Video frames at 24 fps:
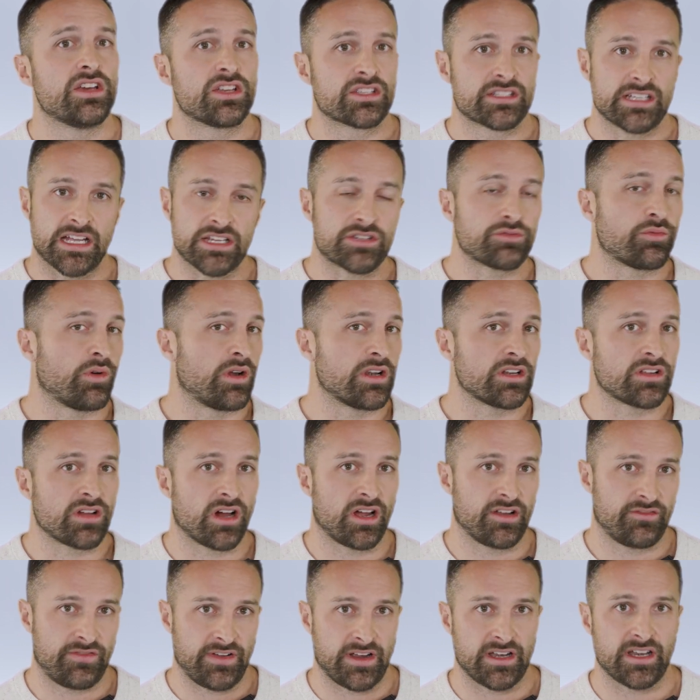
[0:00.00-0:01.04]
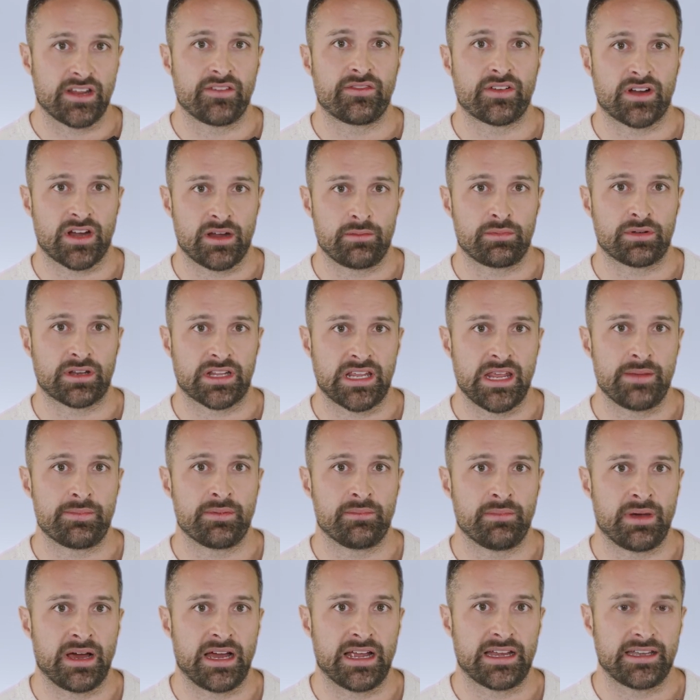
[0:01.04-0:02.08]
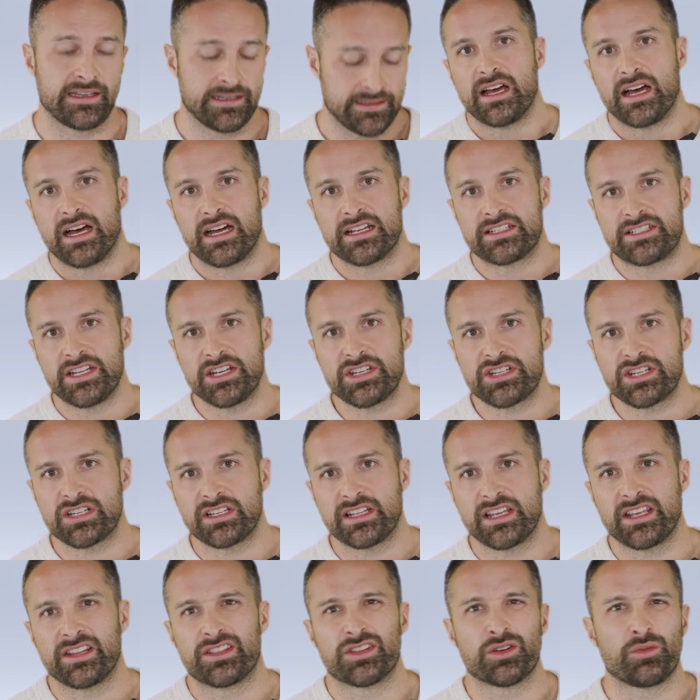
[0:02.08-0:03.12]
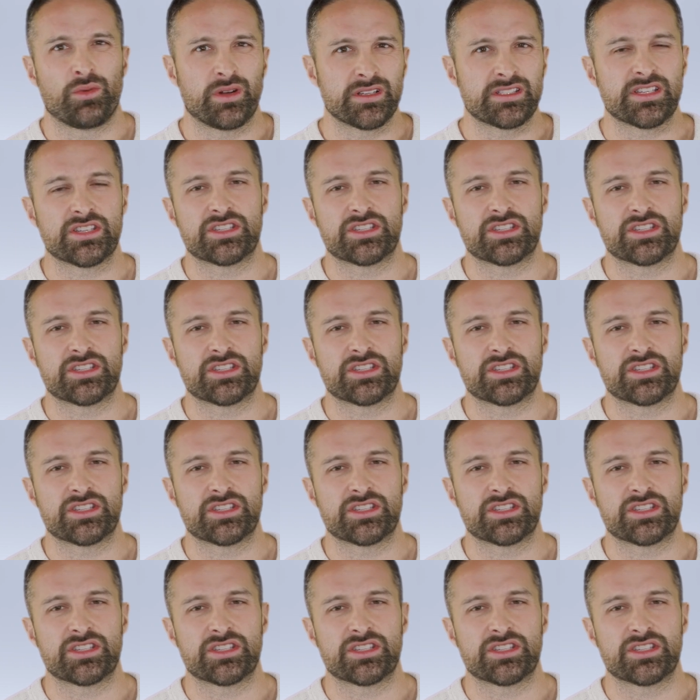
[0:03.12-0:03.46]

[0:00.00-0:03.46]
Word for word: So that's one confounding variable to keep in mind. Additionally, there was a